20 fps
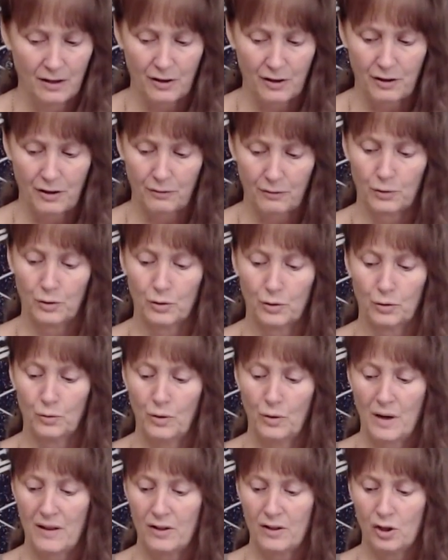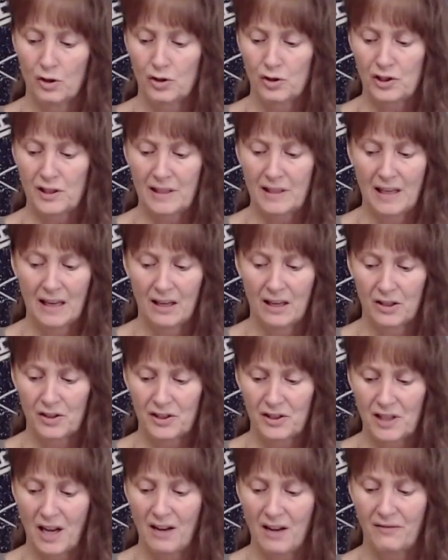through your
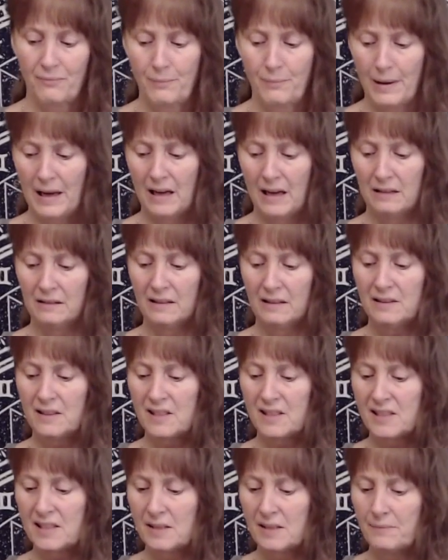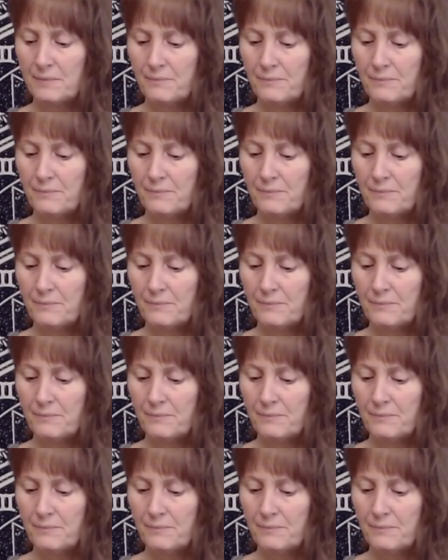scales off balance,